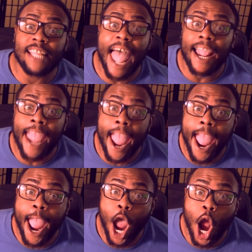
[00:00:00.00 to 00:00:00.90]
not
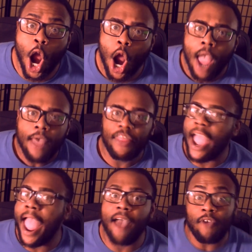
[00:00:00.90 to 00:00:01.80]
care.
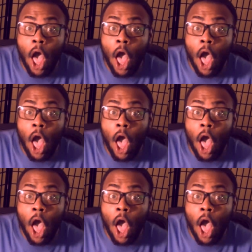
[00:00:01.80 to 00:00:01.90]
They have